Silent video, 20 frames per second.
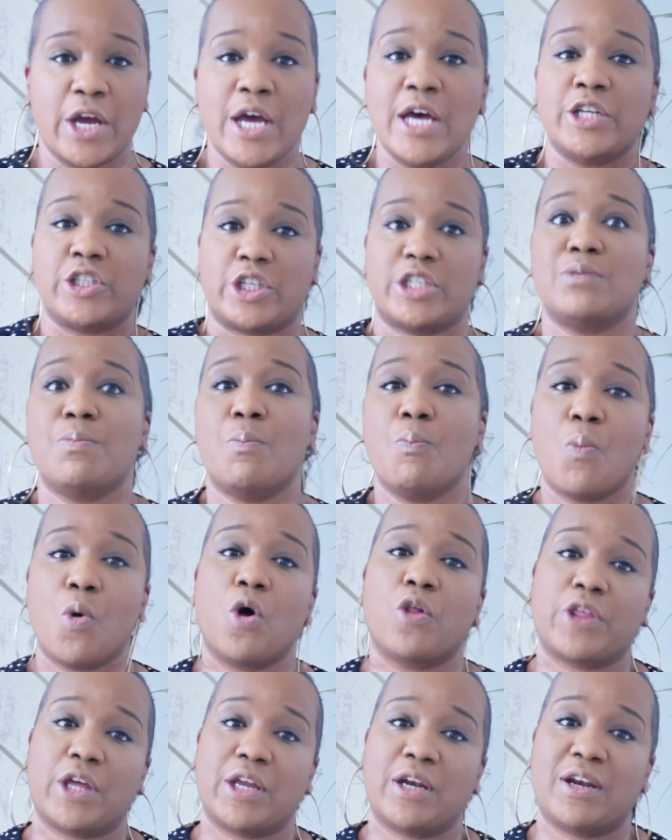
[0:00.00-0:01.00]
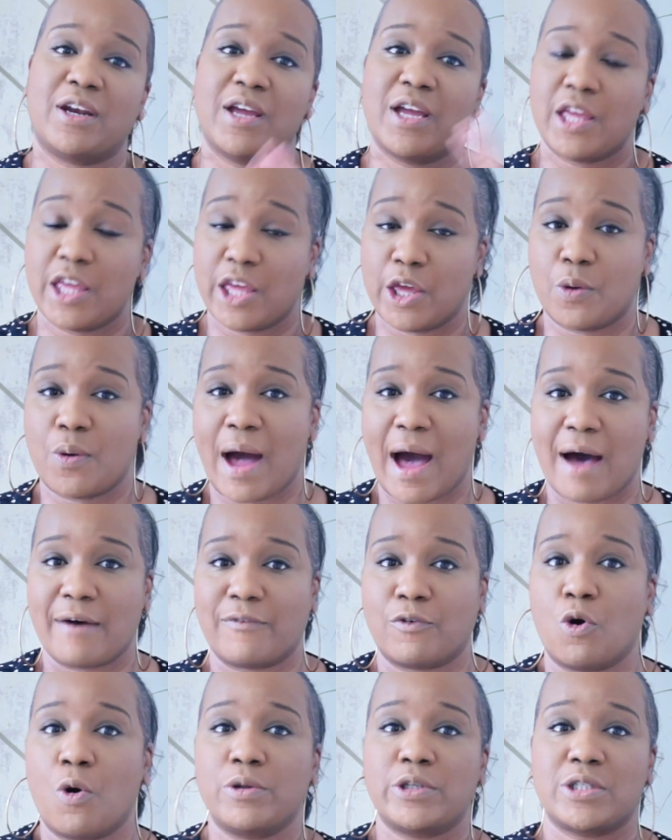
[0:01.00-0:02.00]
just more than you have,
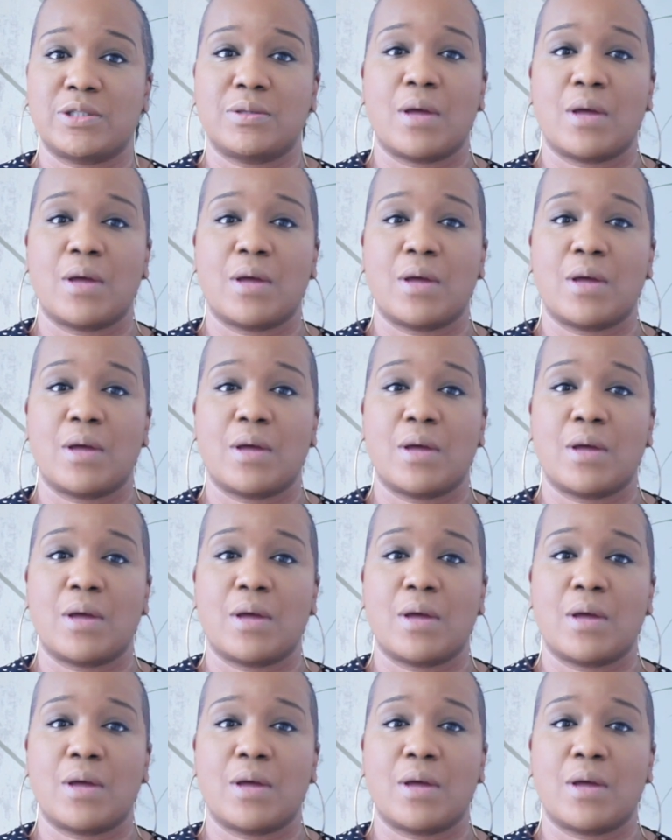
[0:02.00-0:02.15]
or just